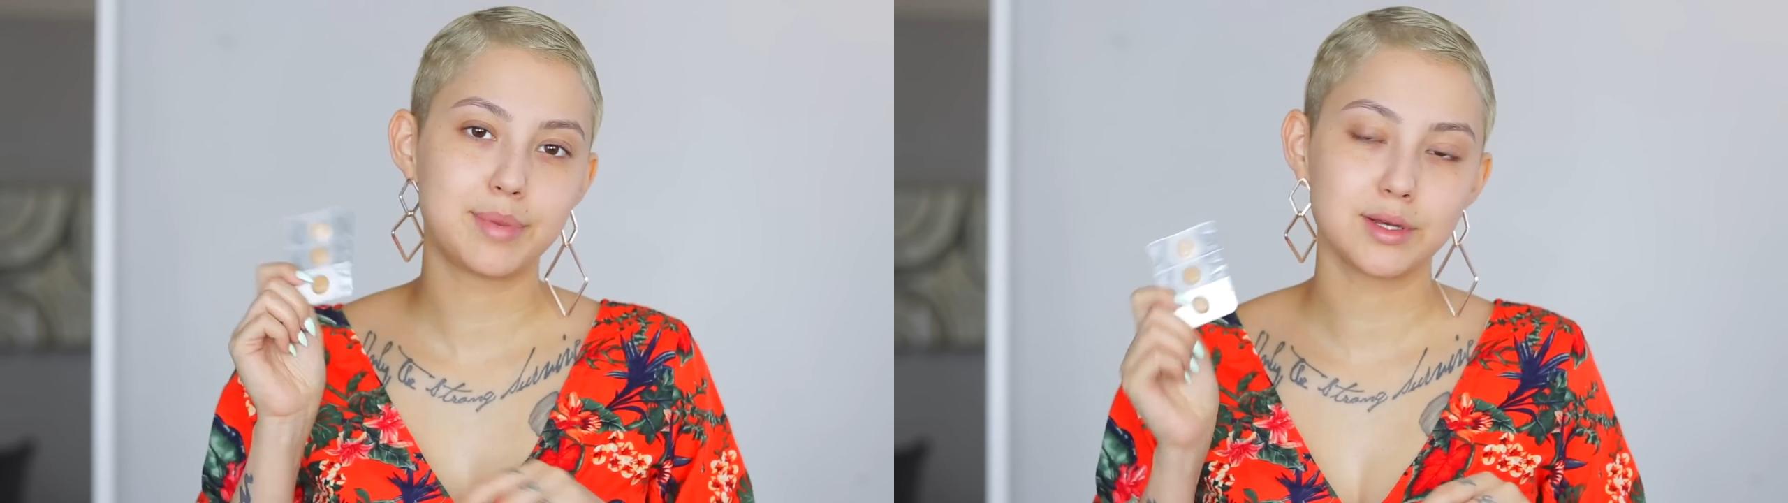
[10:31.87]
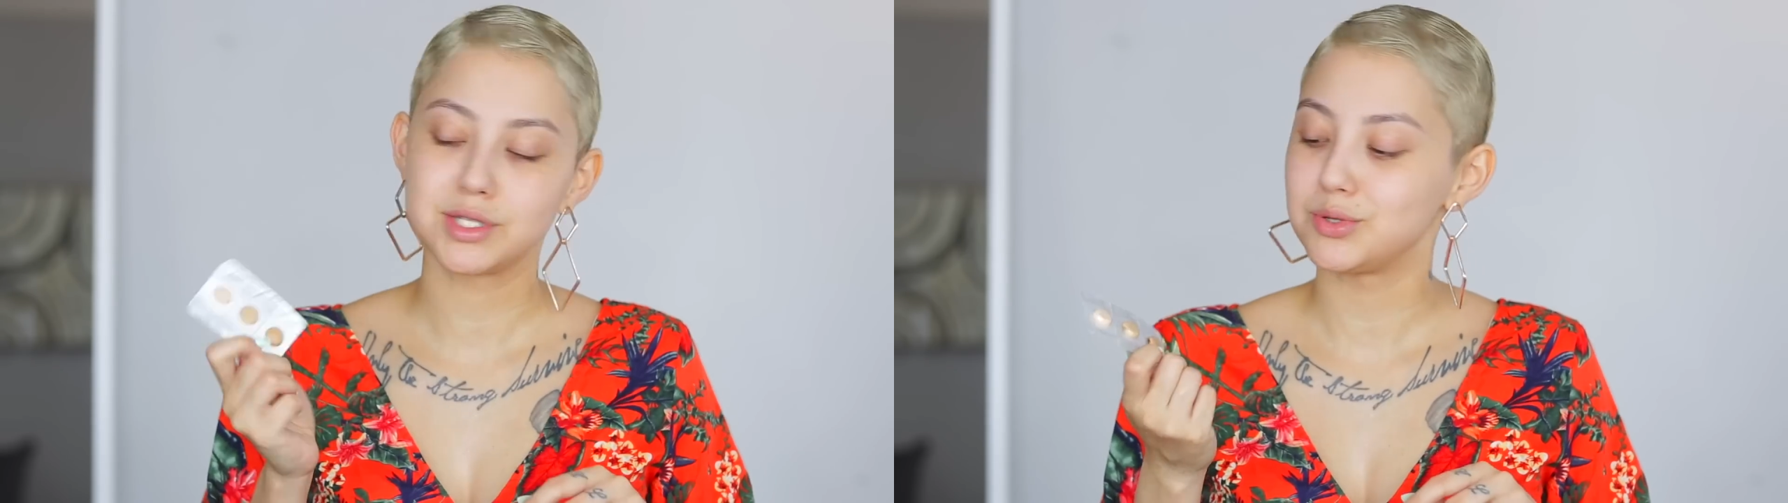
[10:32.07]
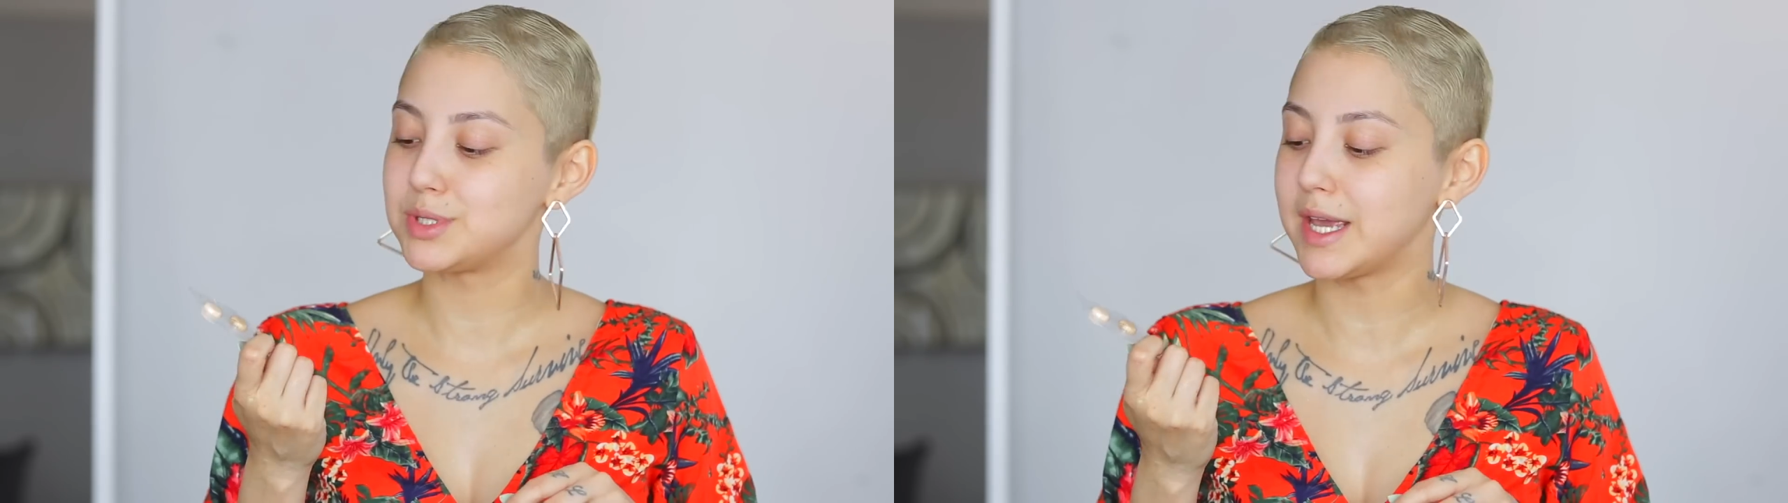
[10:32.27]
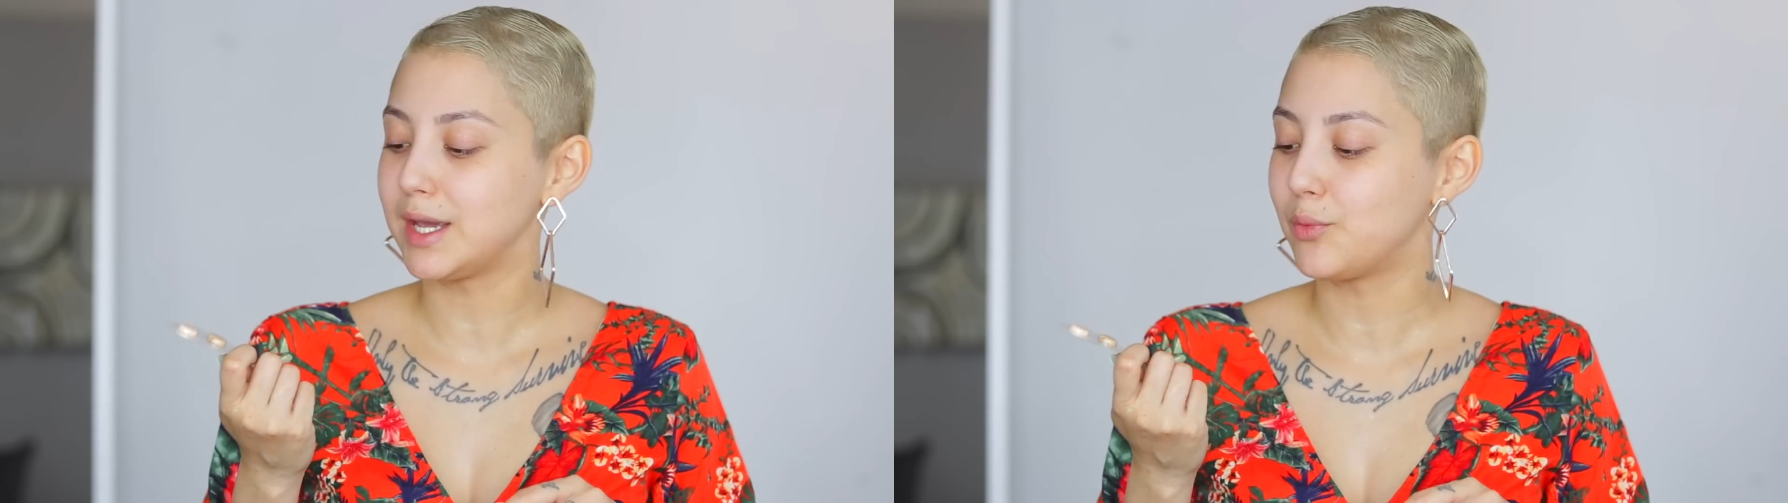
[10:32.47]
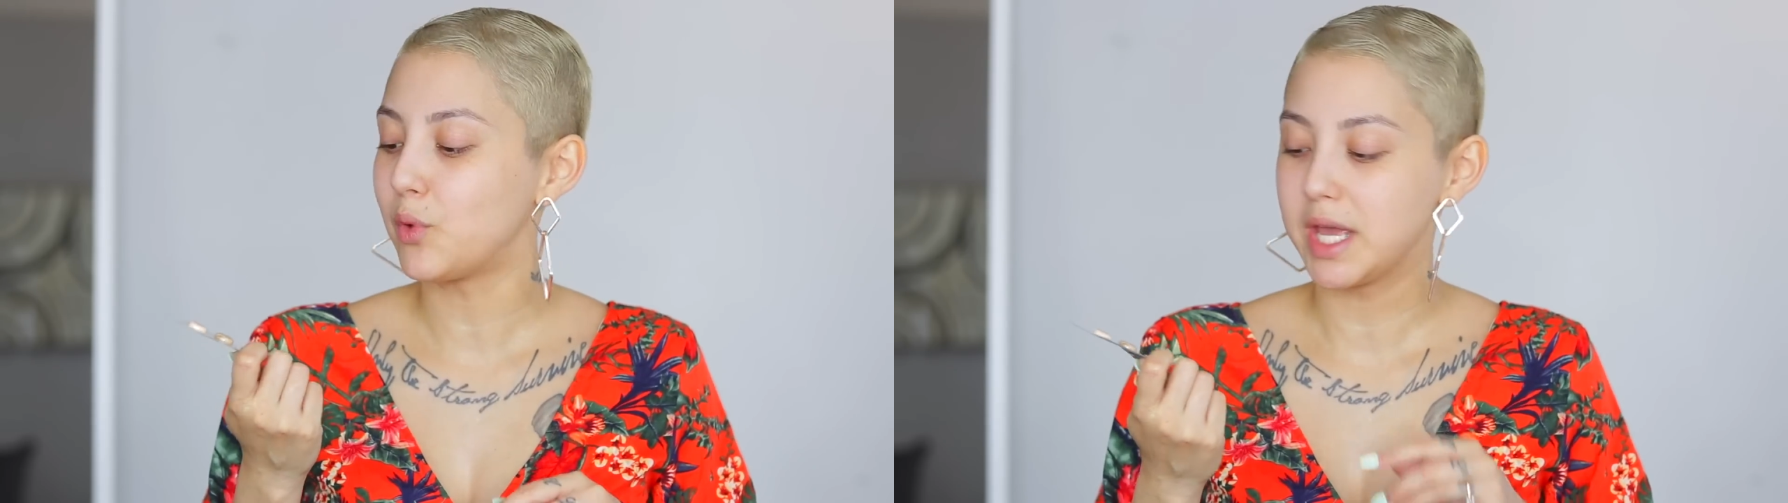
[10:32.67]
pills you
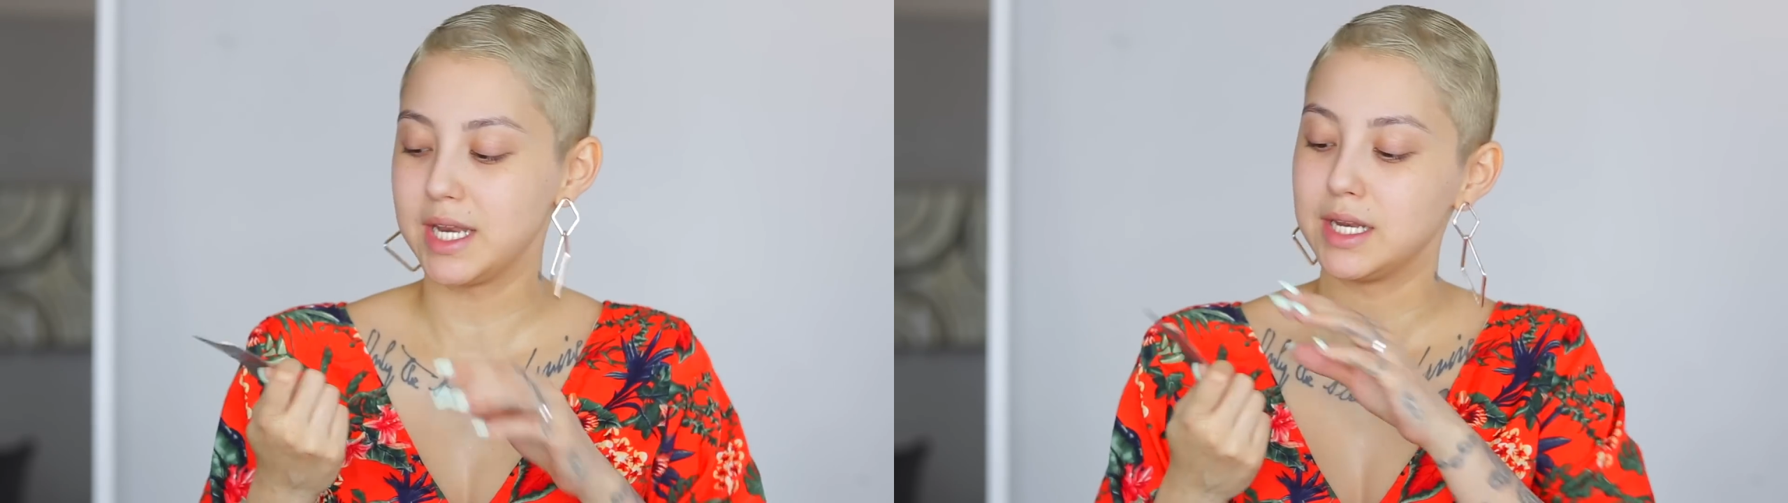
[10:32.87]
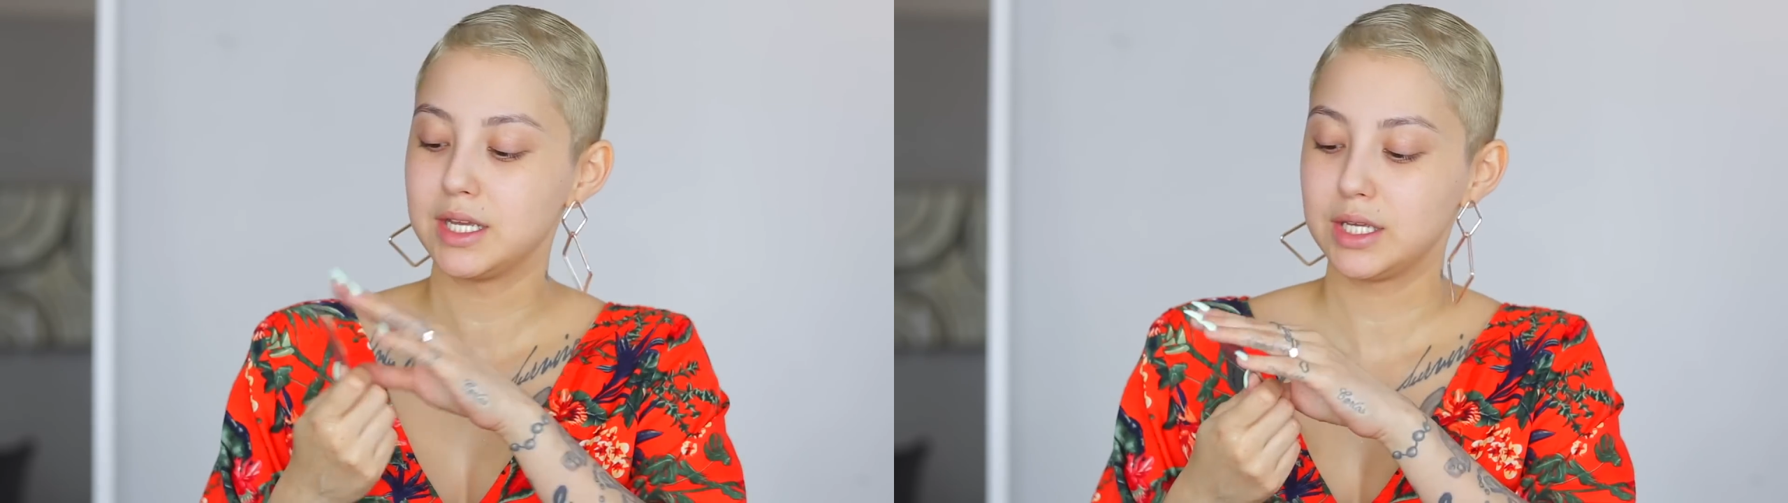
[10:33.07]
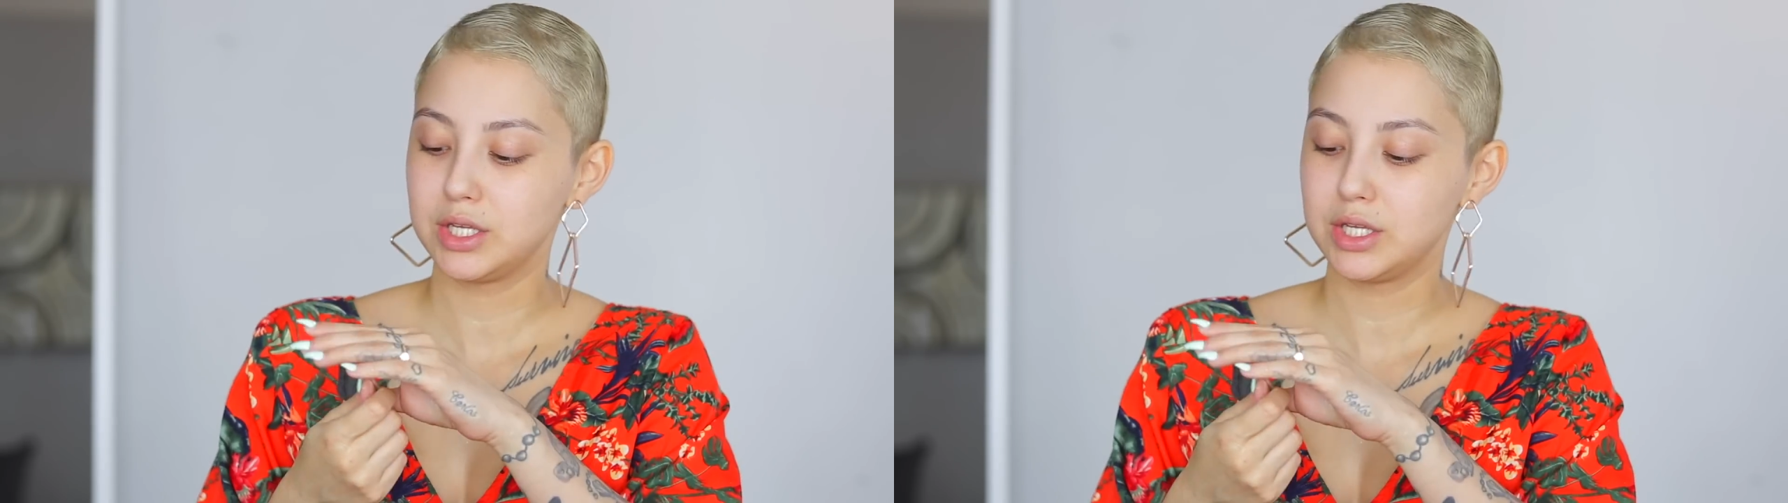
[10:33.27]
take when